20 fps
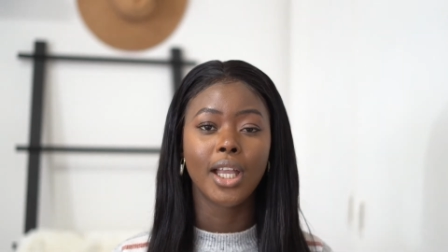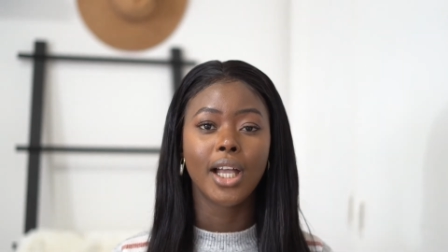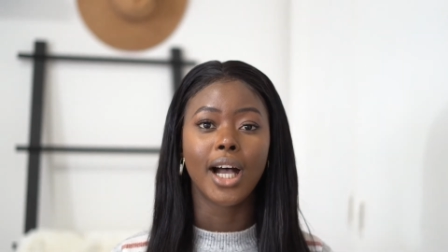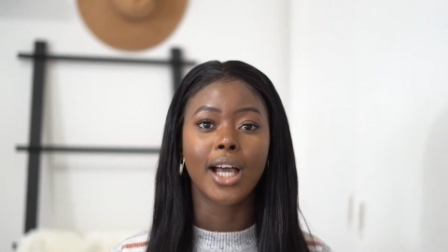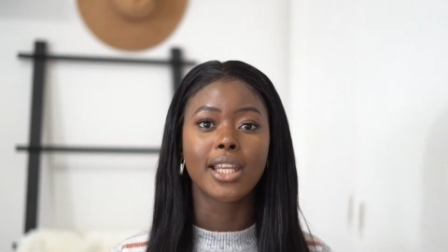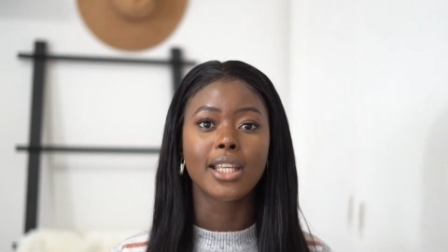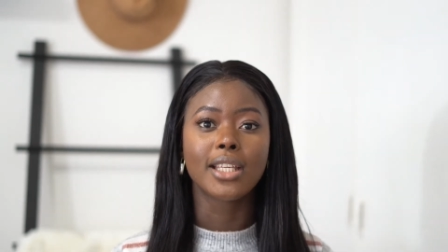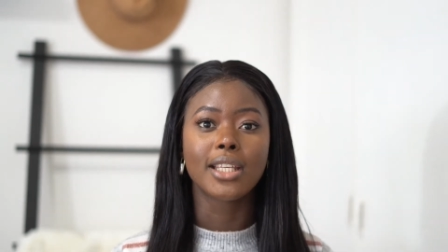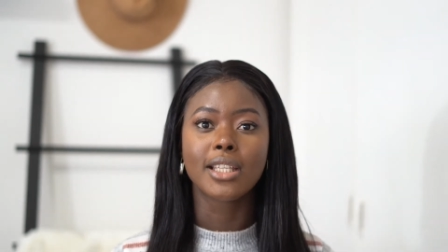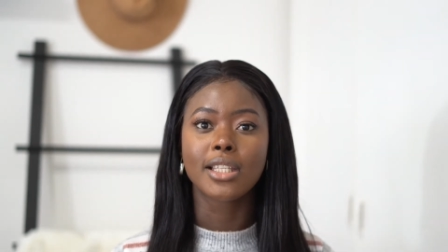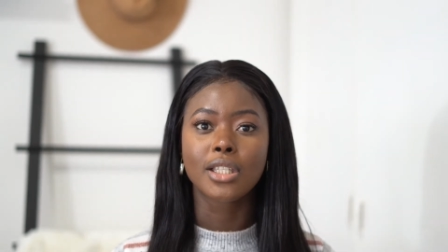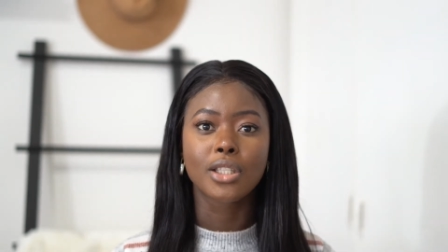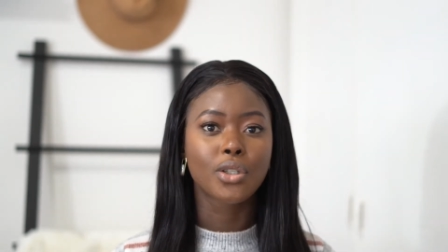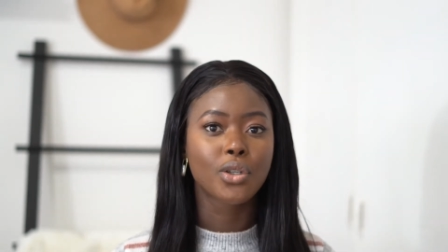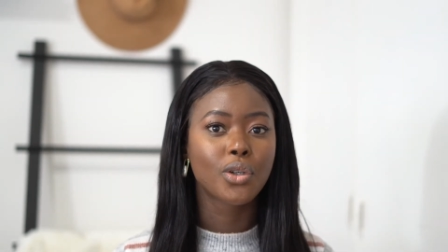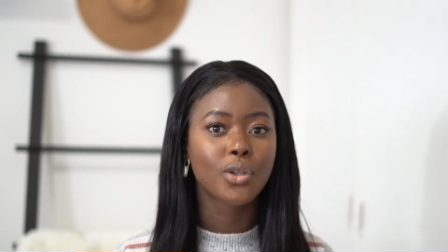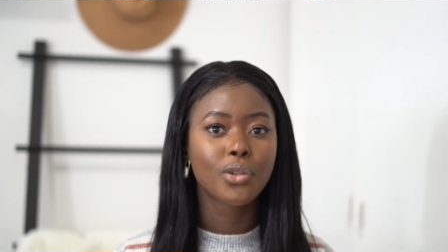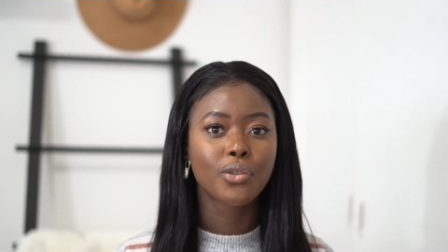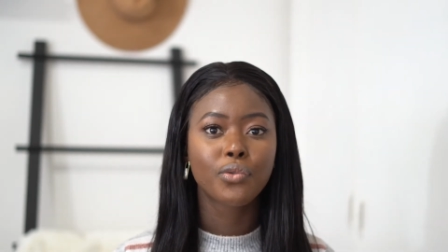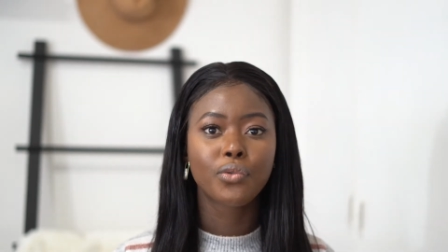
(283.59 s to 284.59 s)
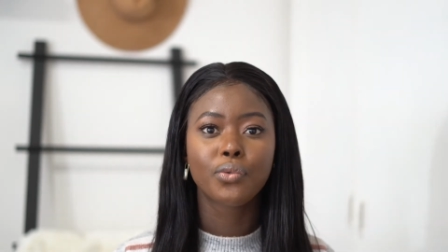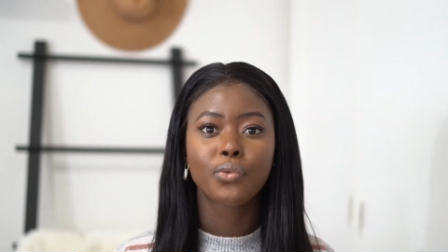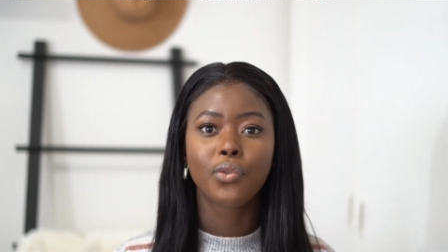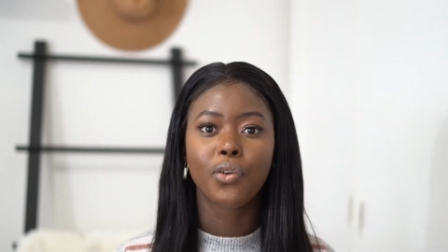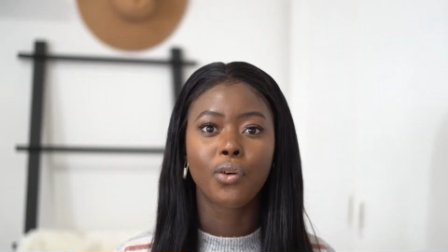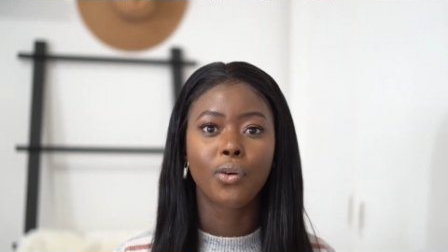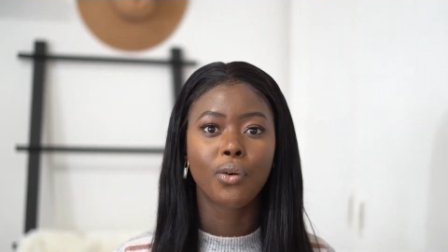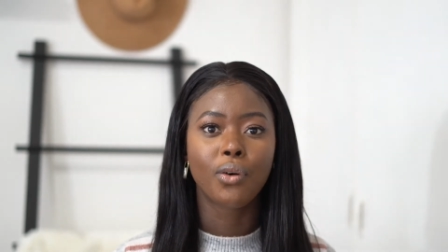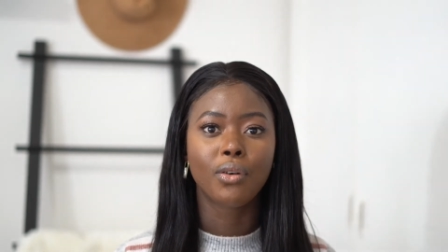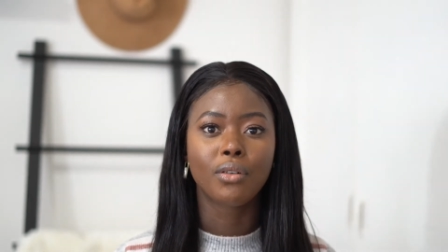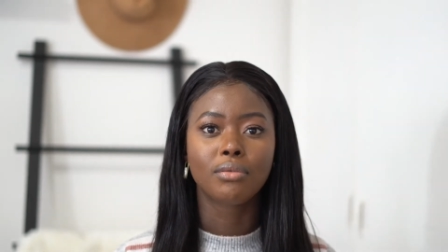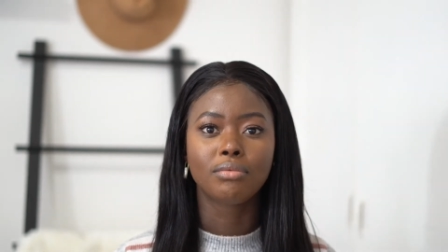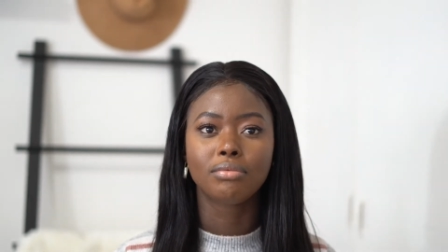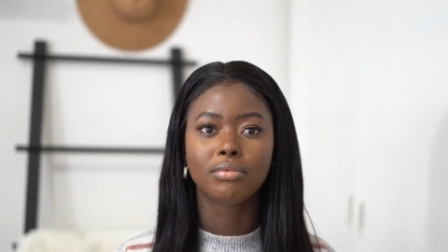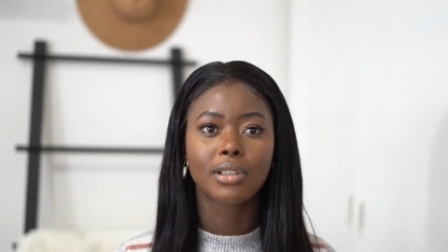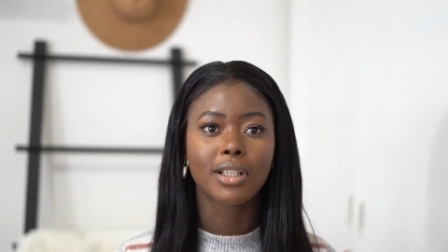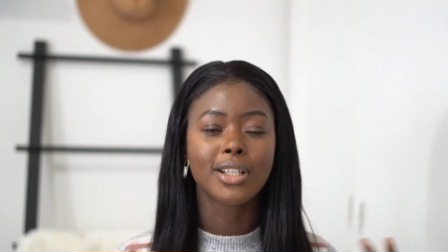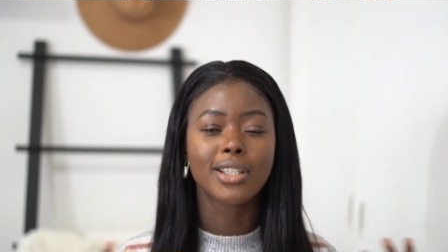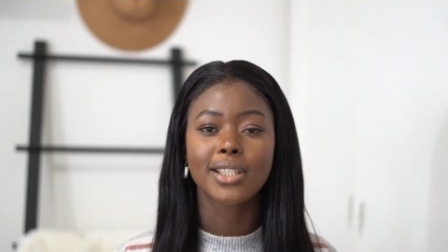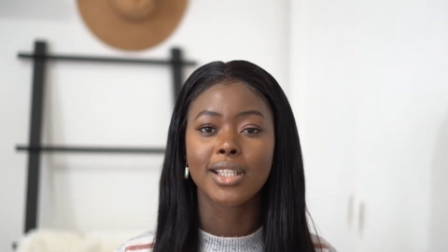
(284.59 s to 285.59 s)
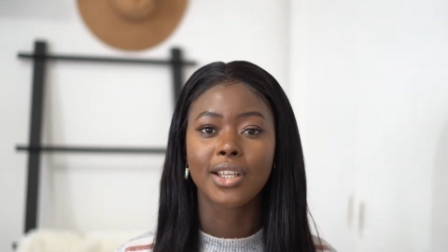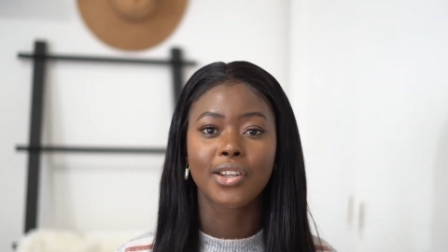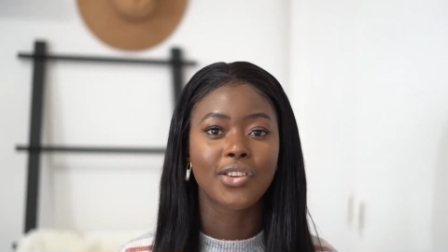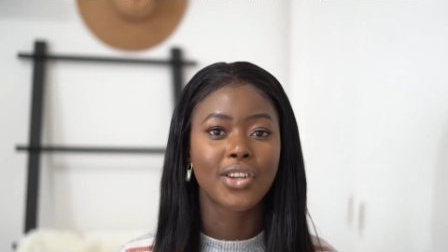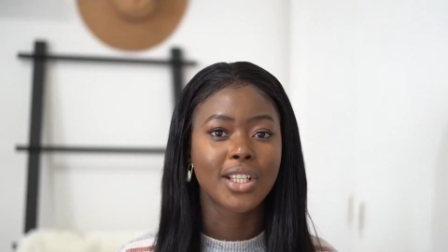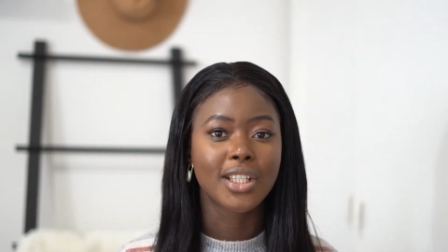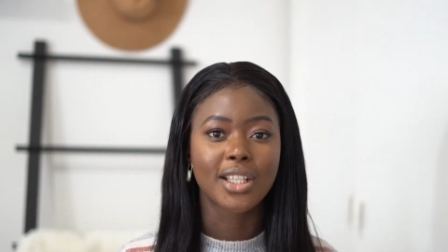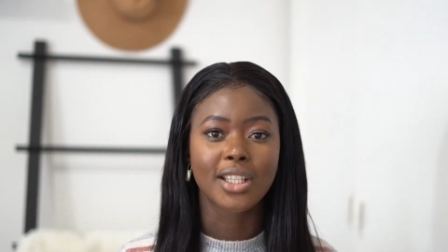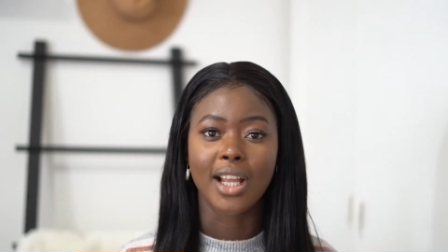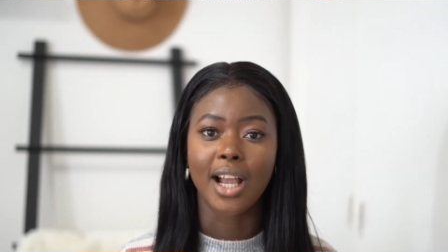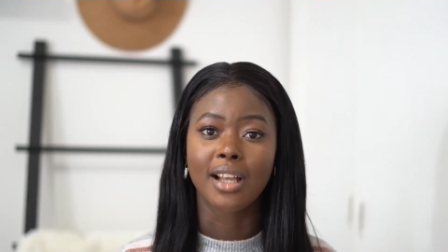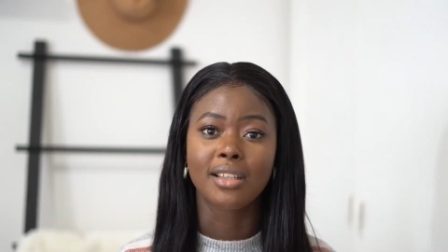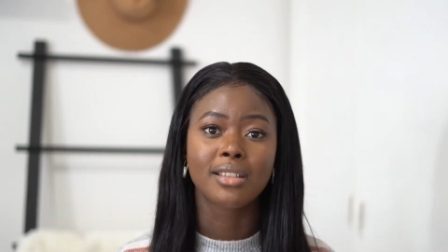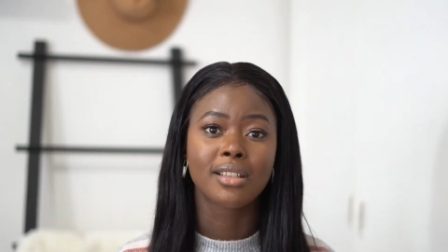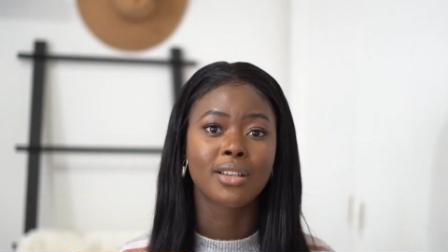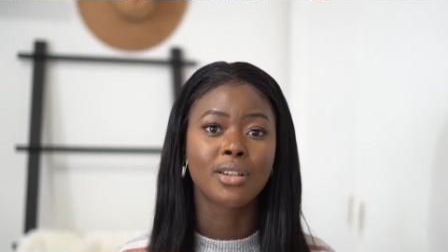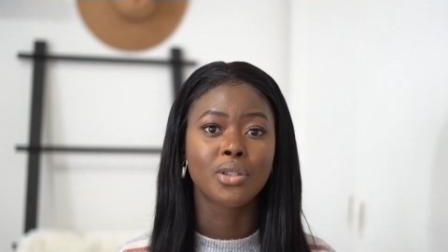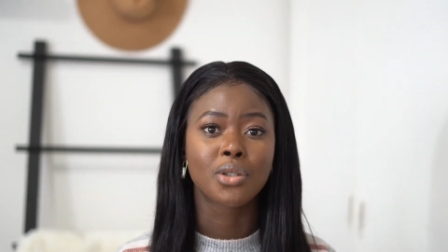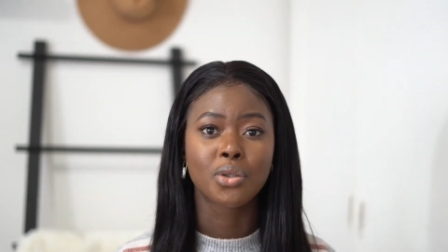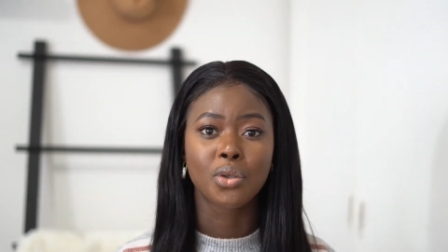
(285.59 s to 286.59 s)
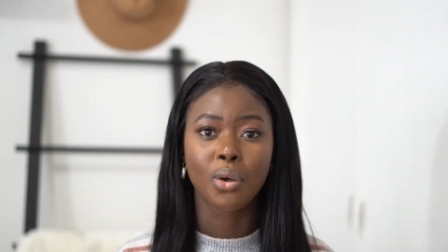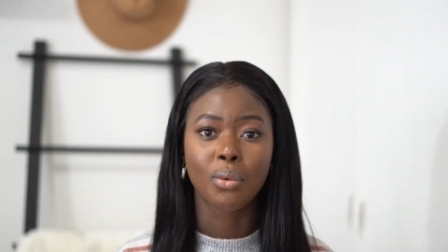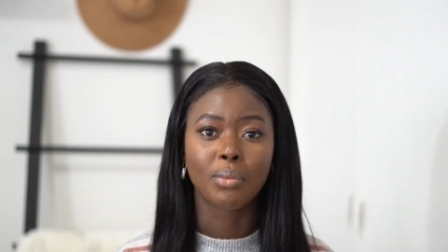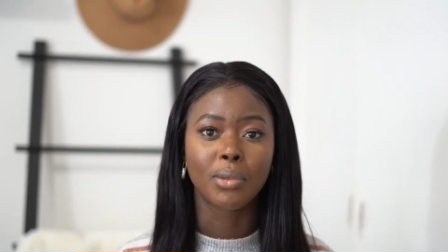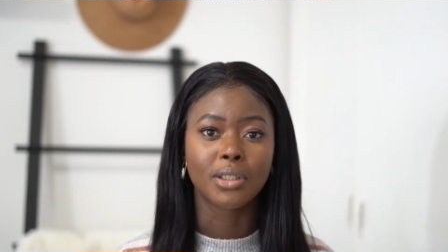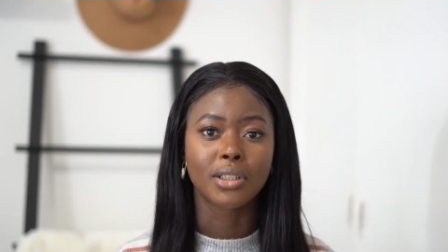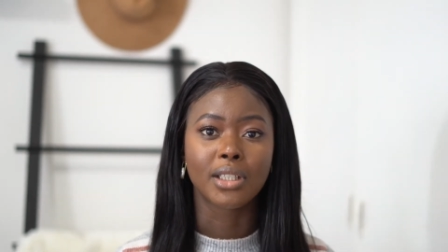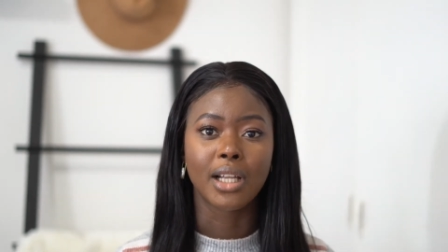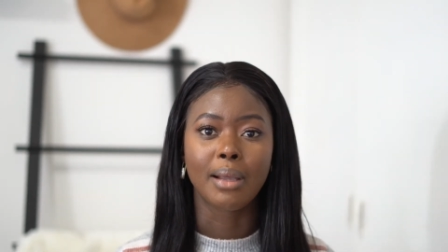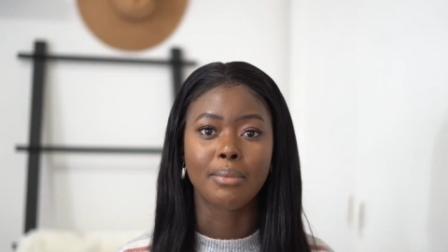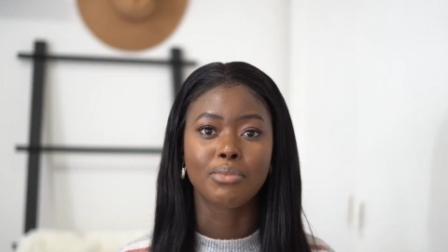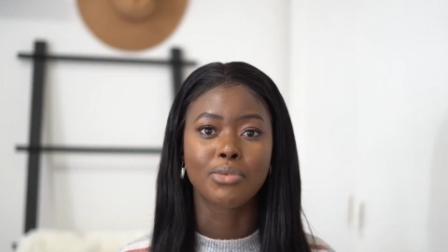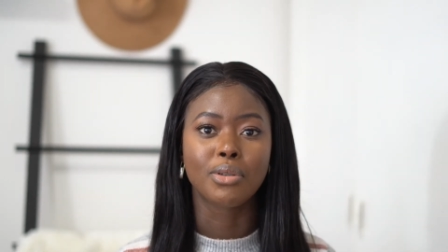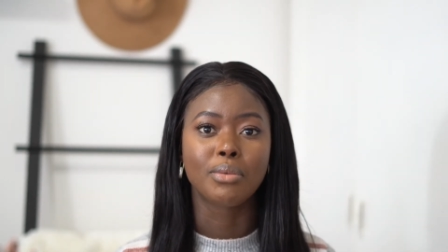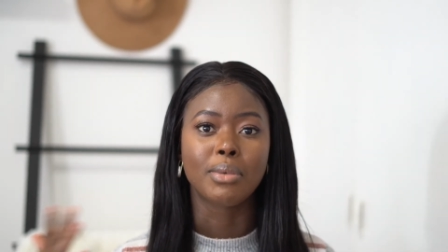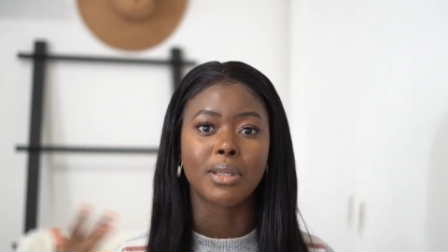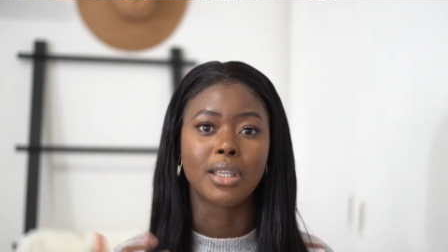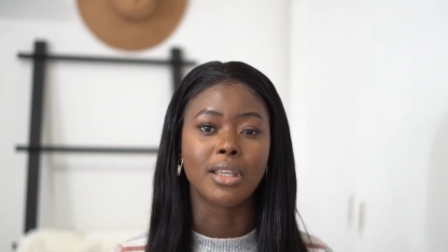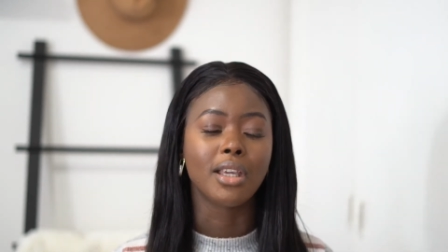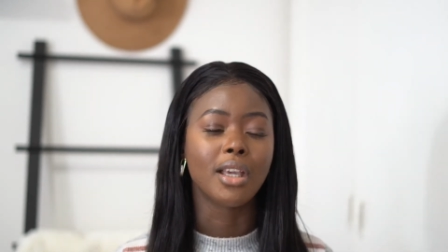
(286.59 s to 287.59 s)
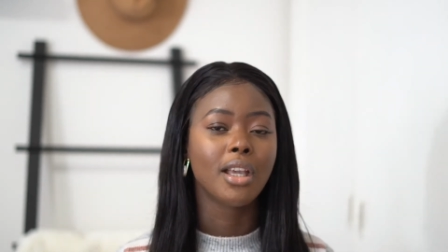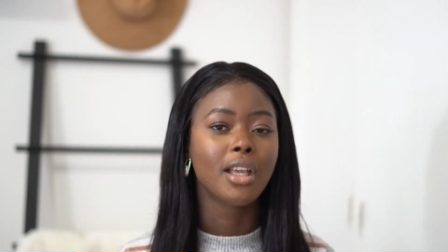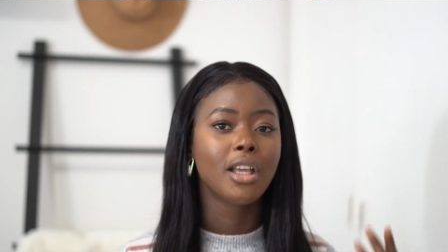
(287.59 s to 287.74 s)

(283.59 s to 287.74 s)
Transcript: And it is good for content creator that hasn't got so much time to be